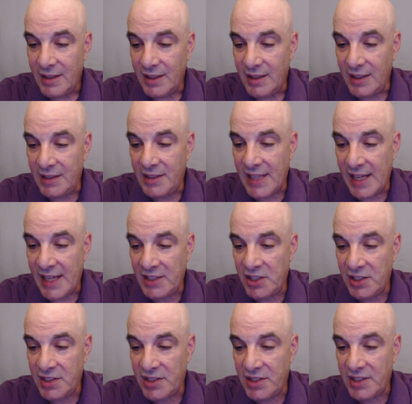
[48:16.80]

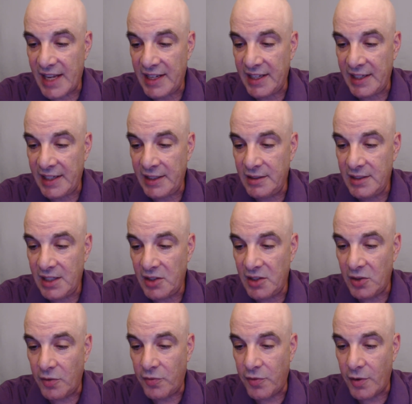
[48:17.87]
Intention setting
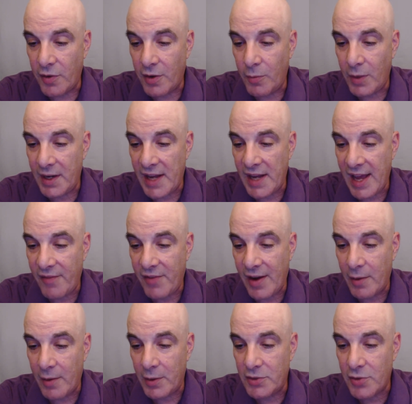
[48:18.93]
ditto for 1/2
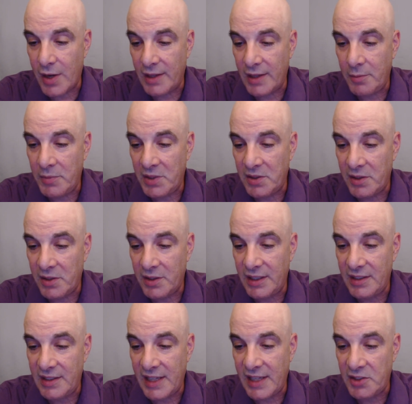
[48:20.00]
hour triluminal
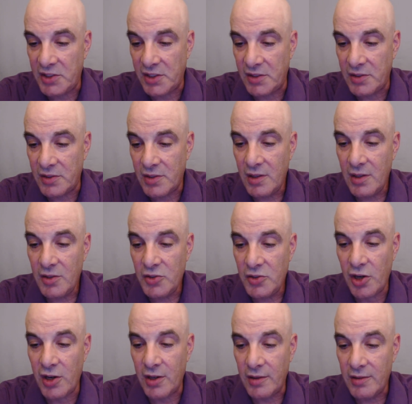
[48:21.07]
intentions.
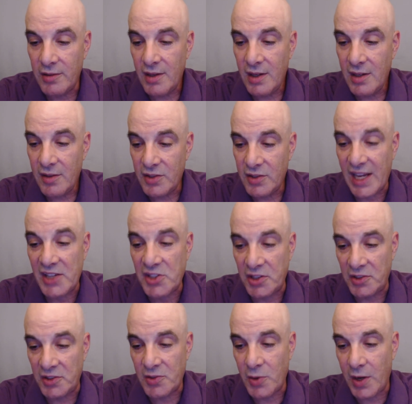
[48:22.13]
Sure. Sessions,
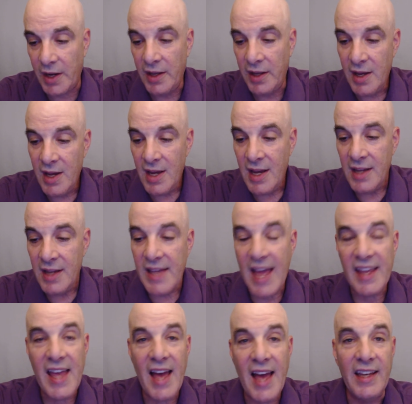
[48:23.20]
sorry.
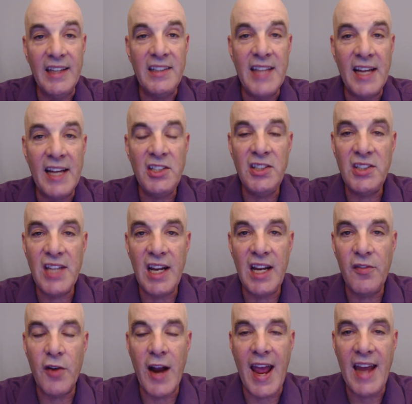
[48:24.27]
Yeah. Intention setting
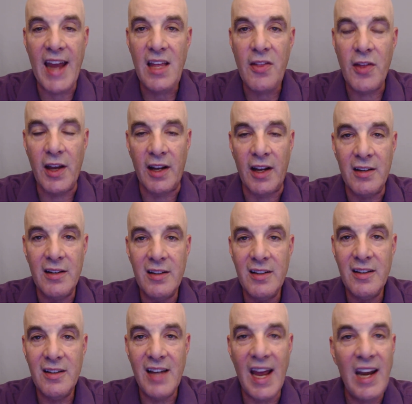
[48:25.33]
for
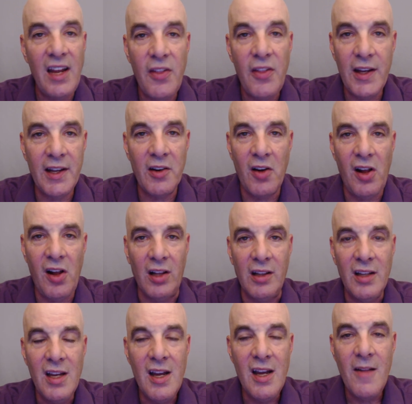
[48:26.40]
anything at all.
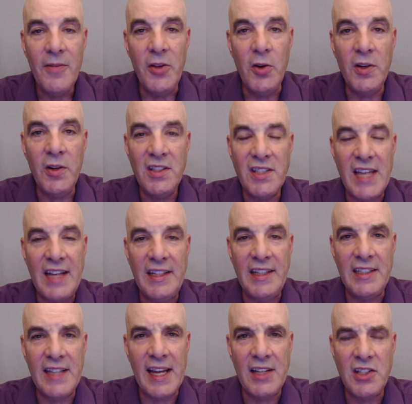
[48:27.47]
You can set an
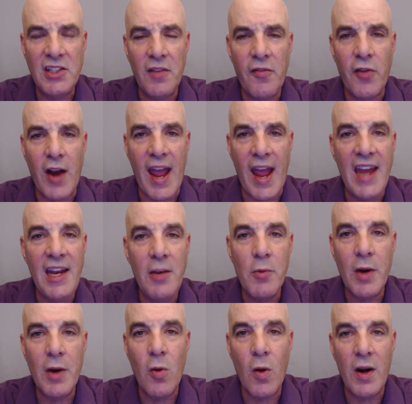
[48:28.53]
intention for any
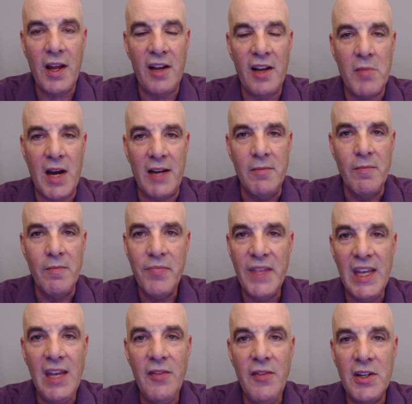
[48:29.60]
recording of mine,
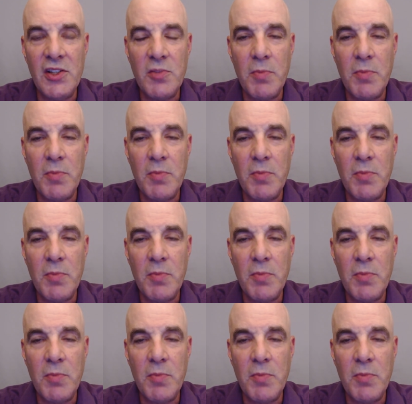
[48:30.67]
even